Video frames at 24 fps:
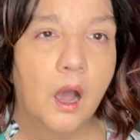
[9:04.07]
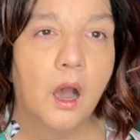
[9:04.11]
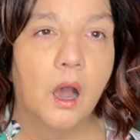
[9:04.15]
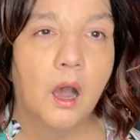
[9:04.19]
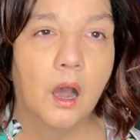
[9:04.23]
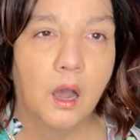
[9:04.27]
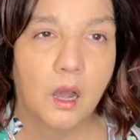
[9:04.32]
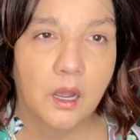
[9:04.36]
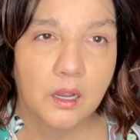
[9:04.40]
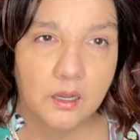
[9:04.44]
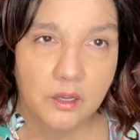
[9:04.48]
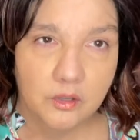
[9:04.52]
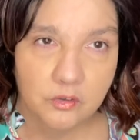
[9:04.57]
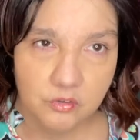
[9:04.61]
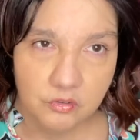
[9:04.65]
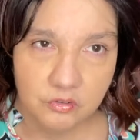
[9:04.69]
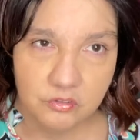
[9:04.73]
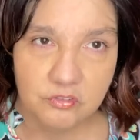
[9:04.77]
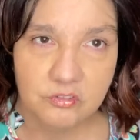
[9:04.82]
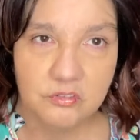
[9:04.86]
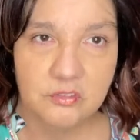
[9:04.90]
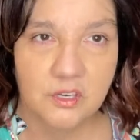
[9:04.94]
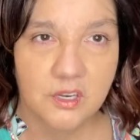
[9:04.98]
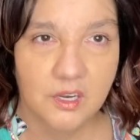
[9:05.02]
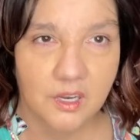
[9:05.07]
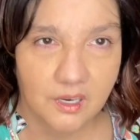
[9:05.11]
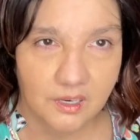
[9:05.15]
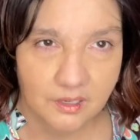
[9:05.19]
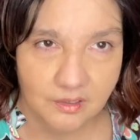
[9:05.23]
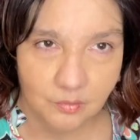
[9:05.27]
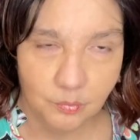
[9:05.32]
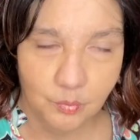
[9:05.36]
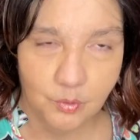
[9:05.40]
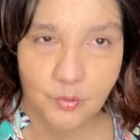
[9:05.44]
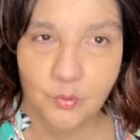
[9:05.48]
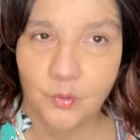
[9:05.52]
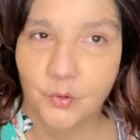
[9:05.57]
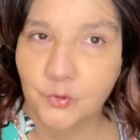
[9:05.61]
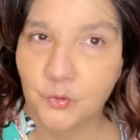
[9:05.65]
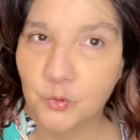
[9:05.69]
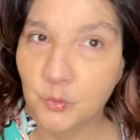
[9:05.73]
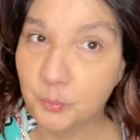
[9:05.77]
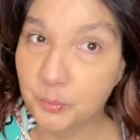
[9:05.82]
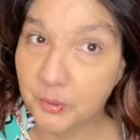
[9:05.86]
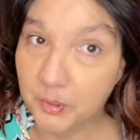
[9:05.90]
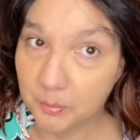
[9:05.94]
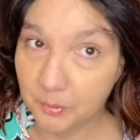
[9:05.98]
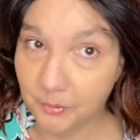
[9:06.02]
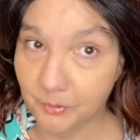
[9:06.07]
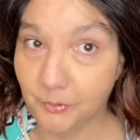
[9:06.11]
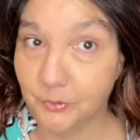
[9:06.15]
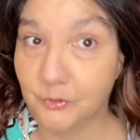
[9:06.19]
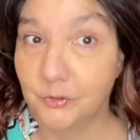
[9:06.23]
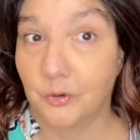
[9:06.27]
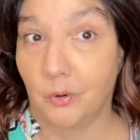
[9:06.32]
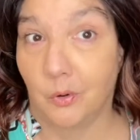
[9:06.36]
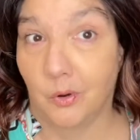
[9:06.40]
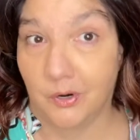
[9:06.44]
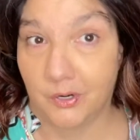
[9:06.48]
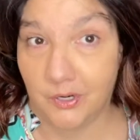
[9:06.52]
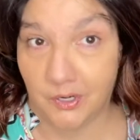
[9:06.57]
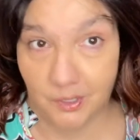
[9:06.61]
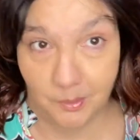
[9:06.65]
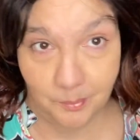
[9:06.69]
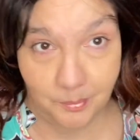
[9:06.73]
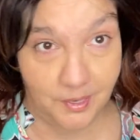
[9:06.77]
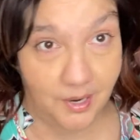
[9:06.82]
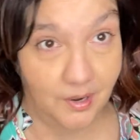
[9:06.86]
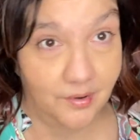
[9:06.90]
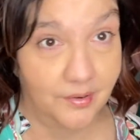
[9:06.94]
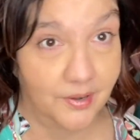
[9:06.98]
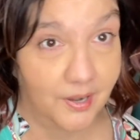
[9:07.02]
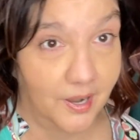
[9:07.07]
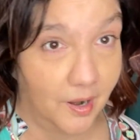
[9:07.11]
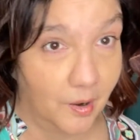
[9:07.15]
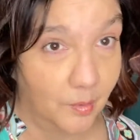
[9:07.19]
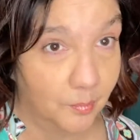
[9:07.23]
I understand what all you people are talking about now,